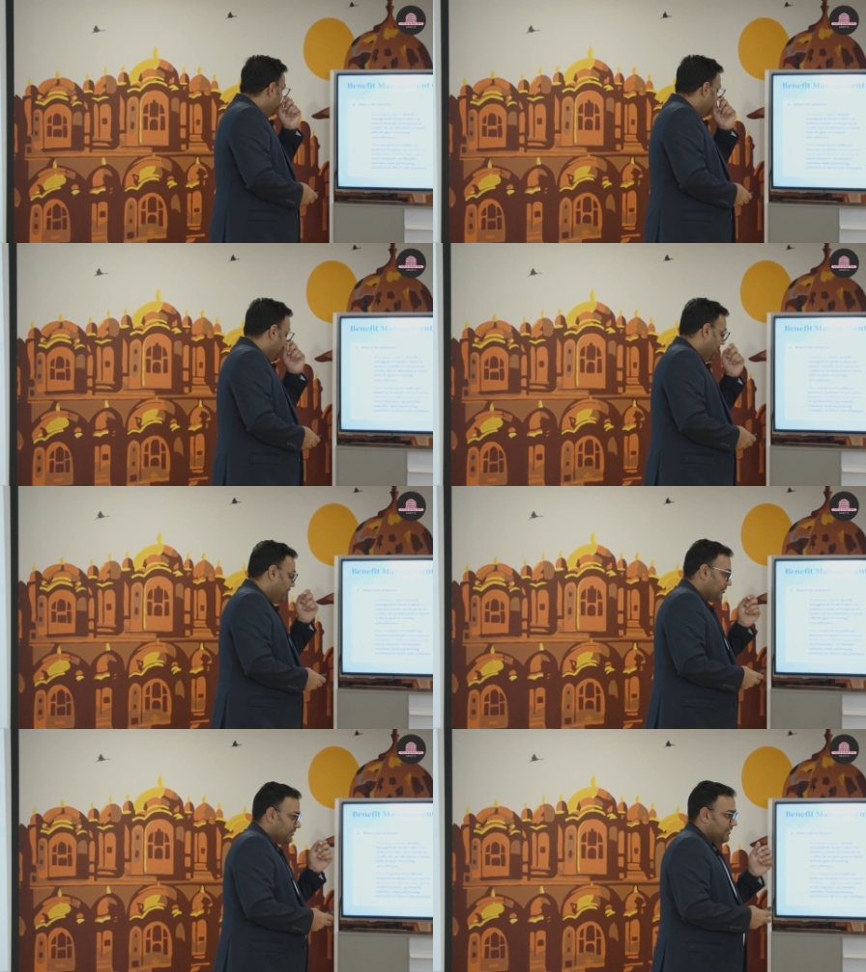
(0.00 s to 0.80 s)

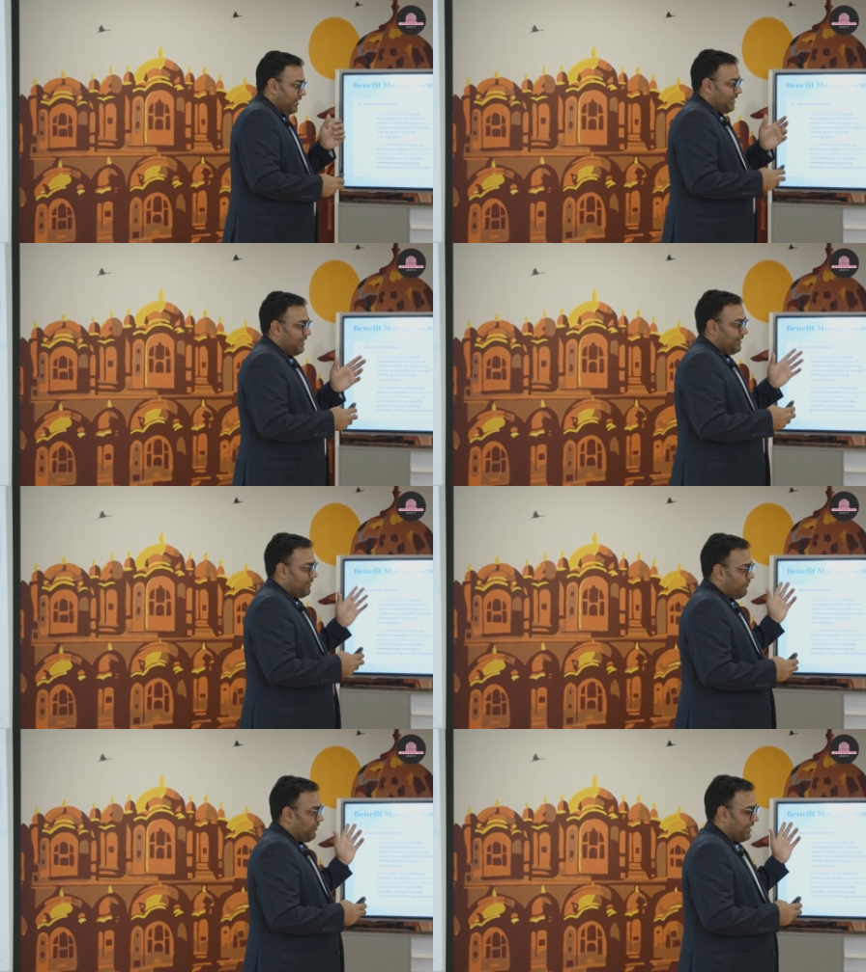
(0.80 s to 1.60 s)
Now,
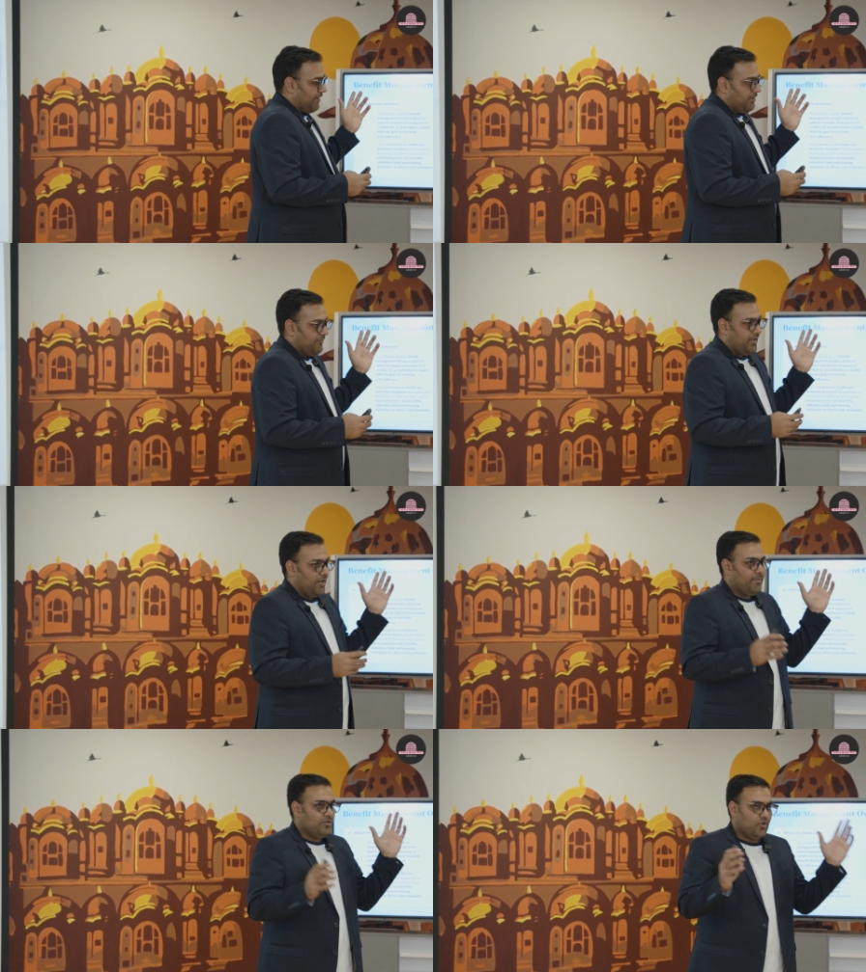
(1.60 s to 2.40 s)
whatever we
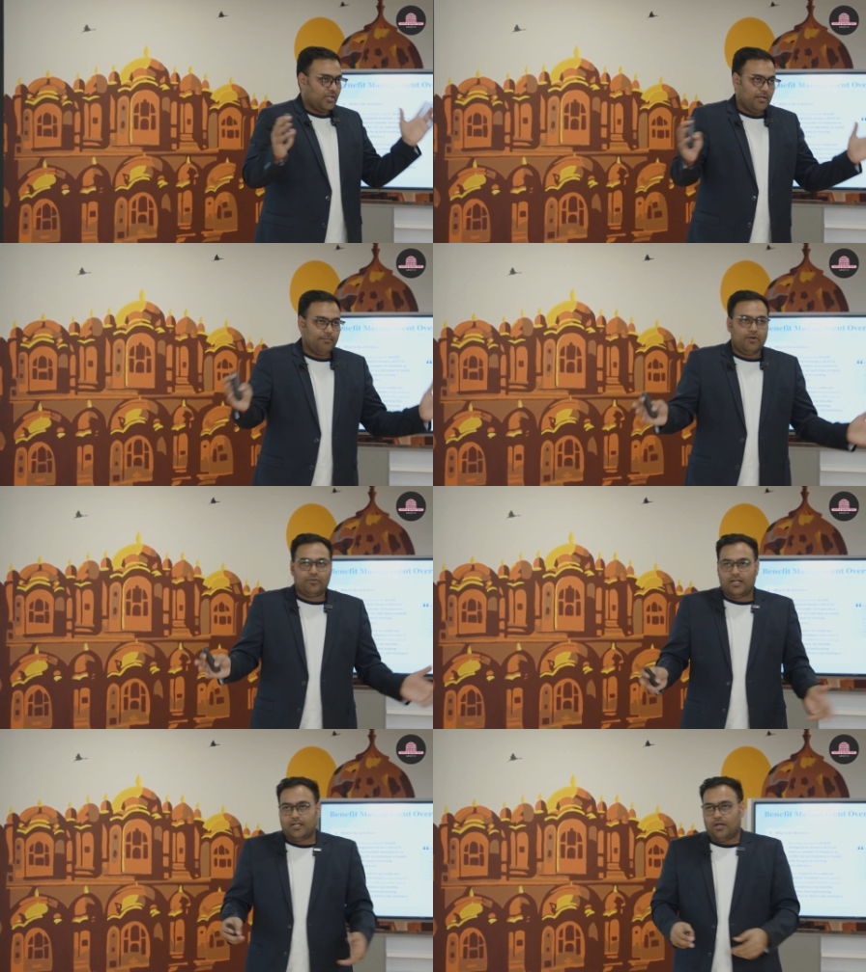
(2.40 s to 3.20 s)
have been talking
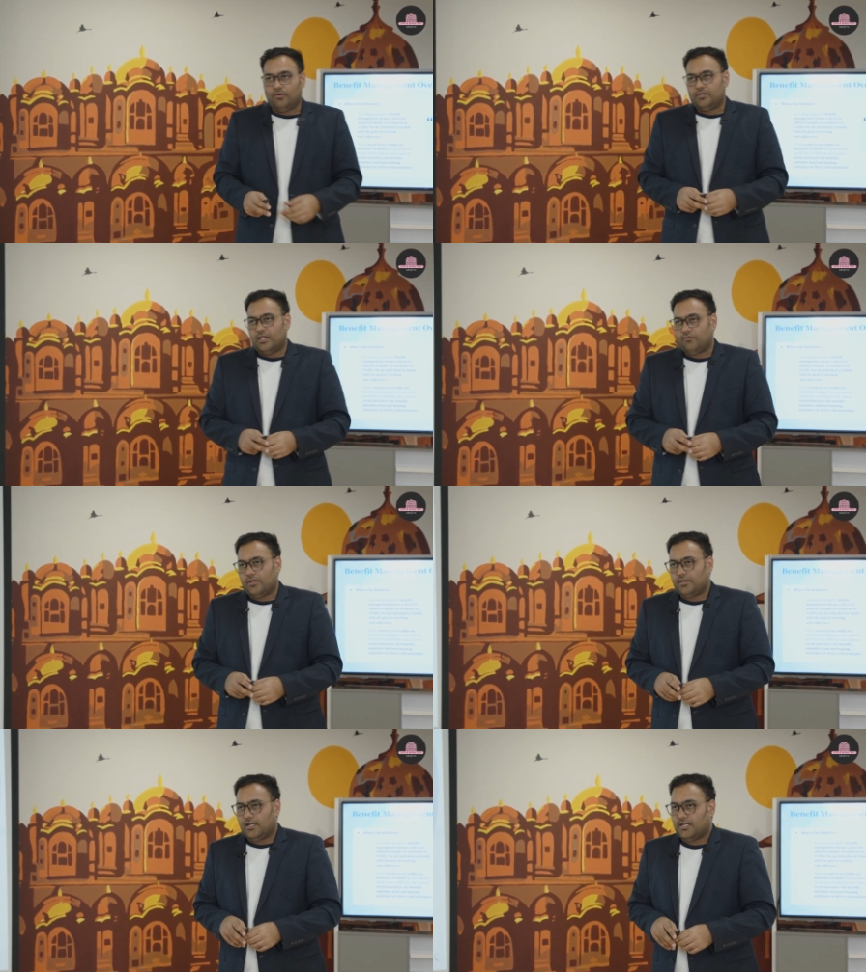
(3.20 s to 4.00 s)
about till now, that
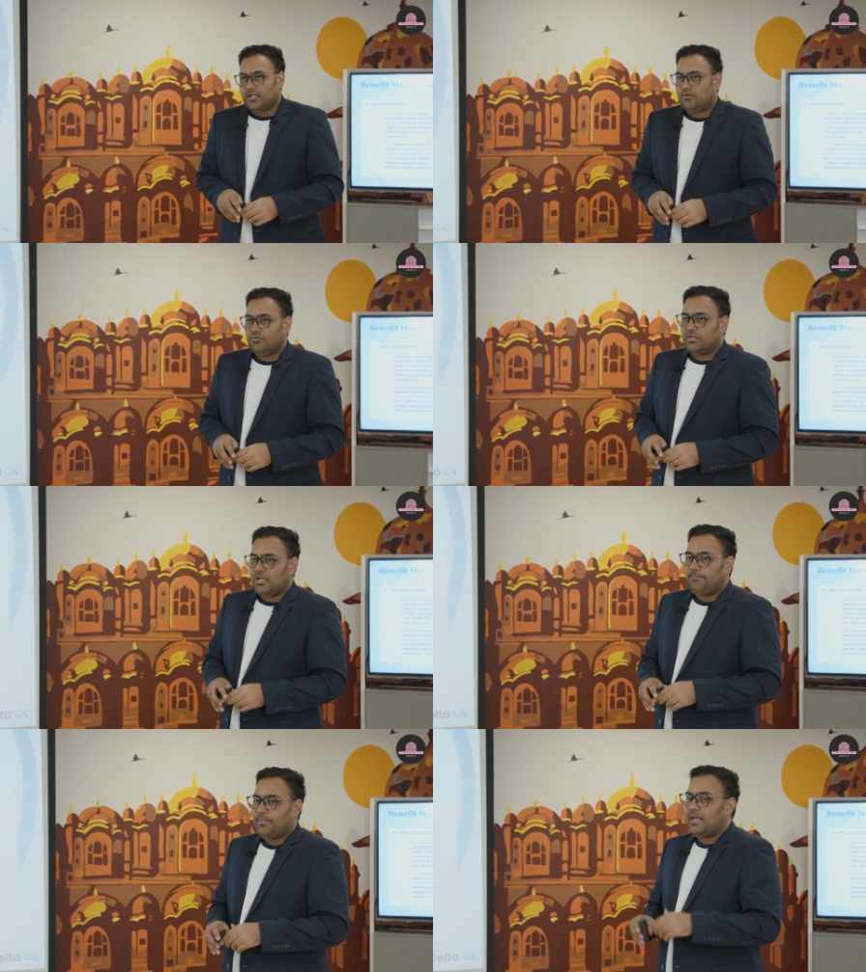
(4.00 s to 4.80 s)
was related to
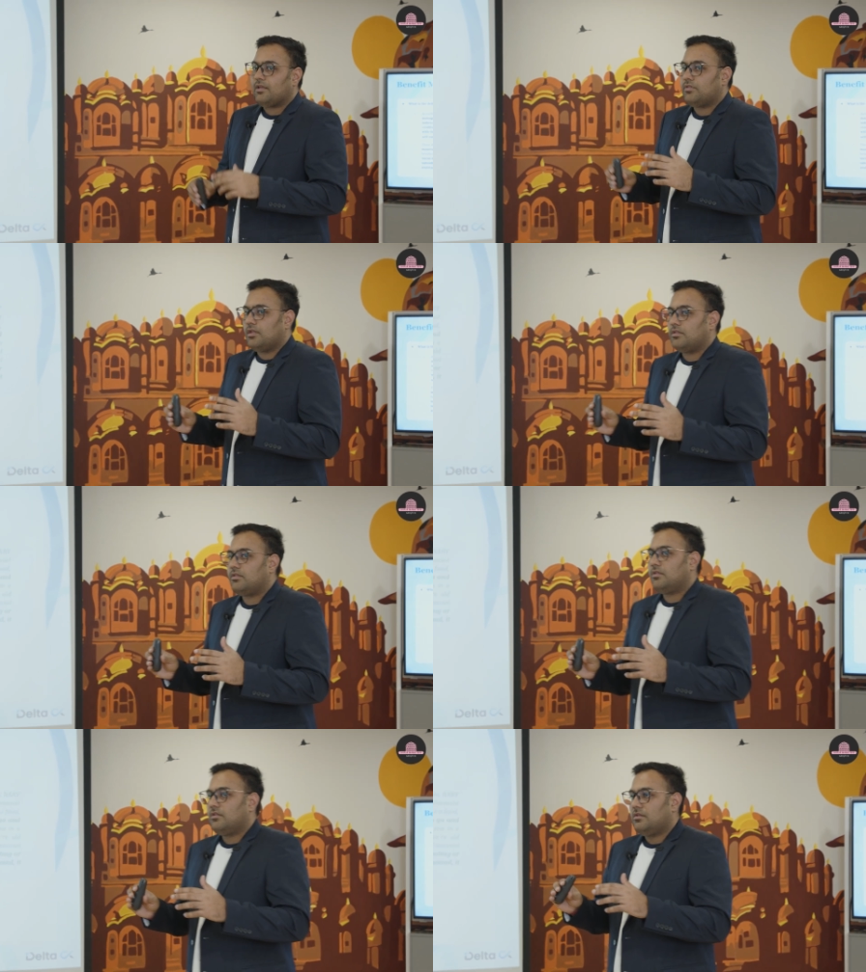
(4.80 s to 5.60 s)
the PSS
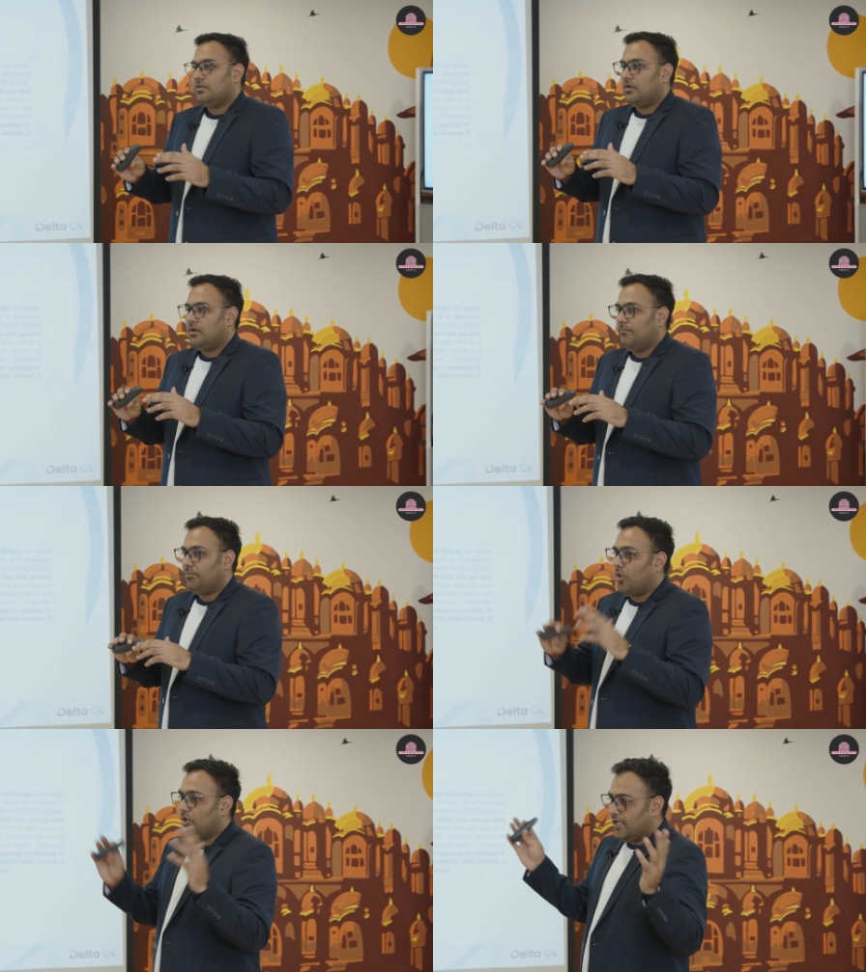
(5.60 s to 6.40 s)

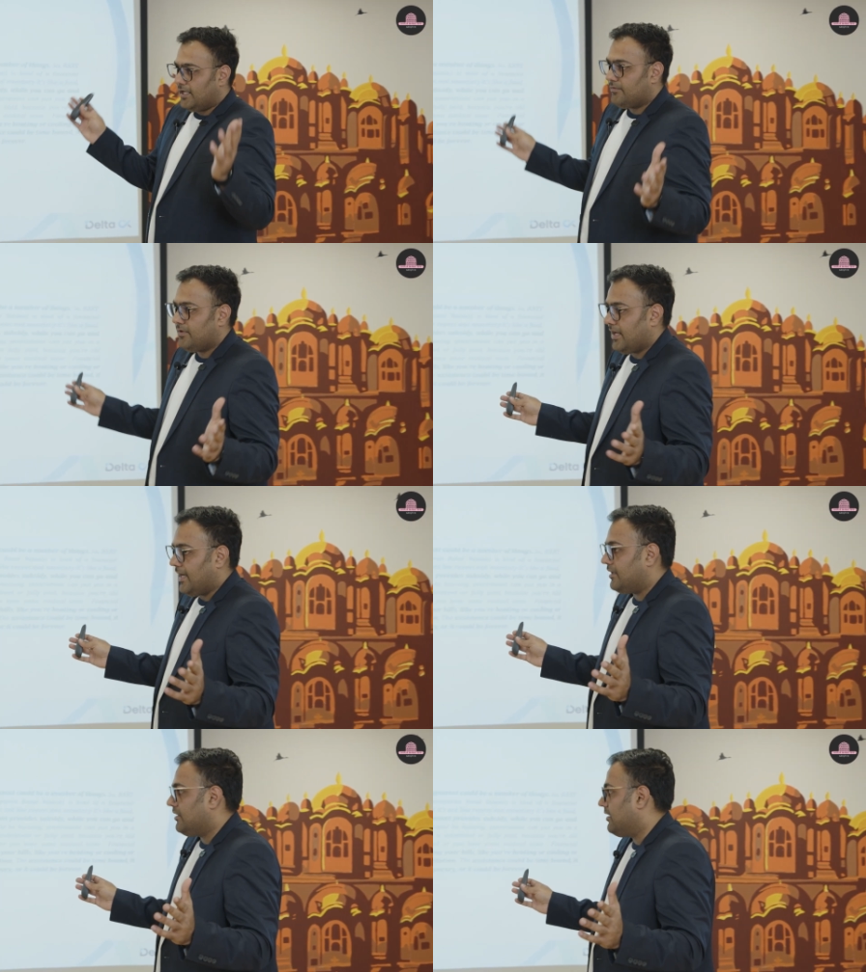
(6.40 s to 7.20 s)
broadly,
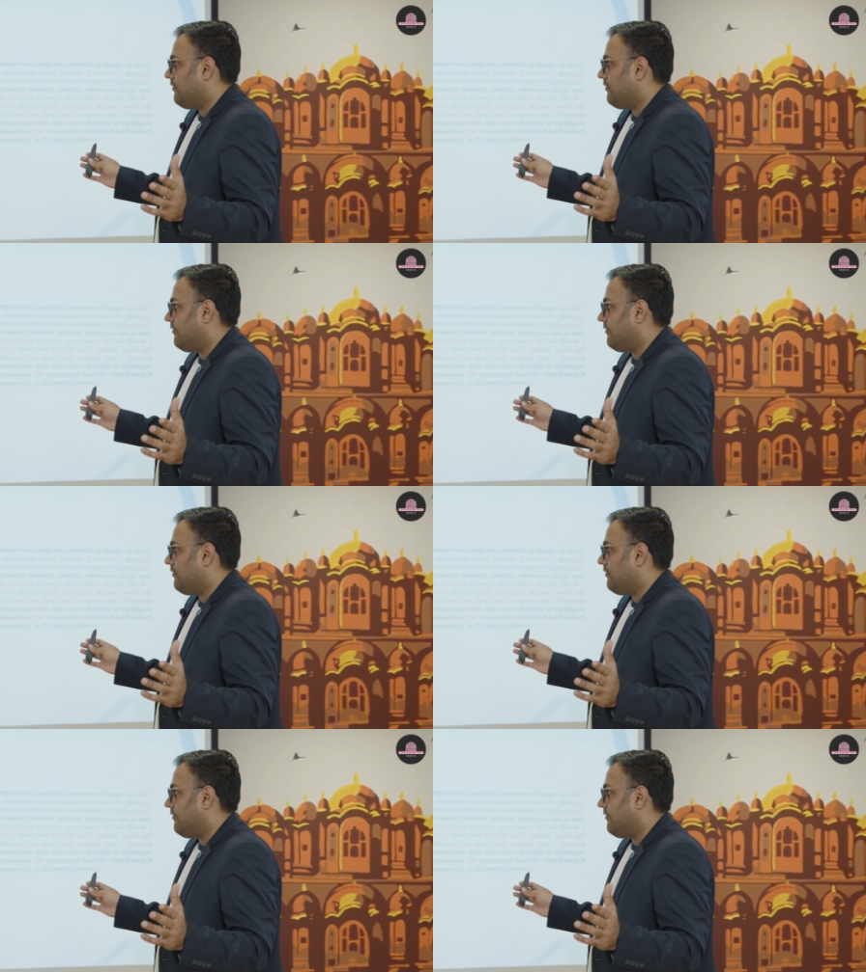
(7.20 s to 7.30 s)
right?